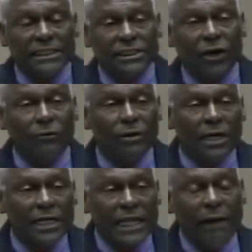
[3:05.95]
So
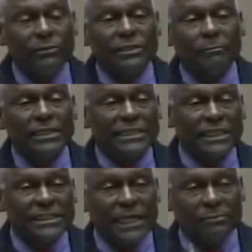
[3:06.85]
that was a
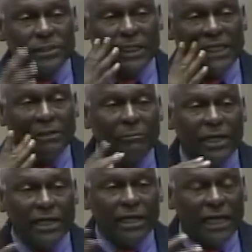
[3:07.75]
misconception that the
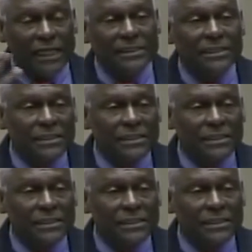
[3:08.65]
media has